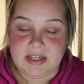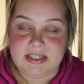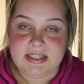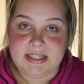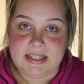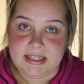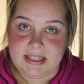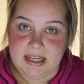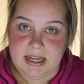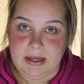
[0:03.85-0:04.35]

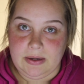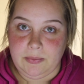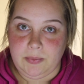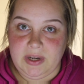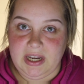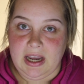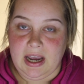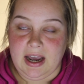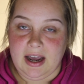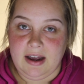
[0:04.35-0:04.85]
Today
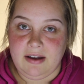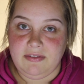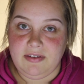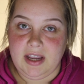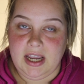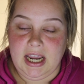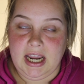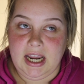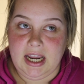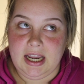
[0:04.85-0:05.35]
we have
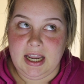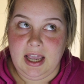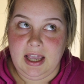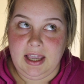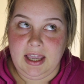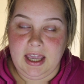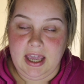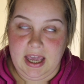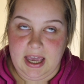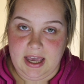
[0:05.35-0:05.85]
a
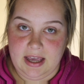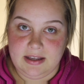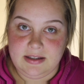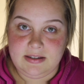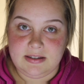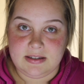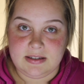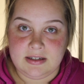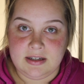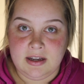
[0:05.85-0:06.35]

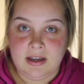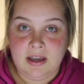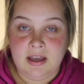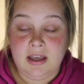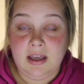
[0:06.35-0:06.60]
guest.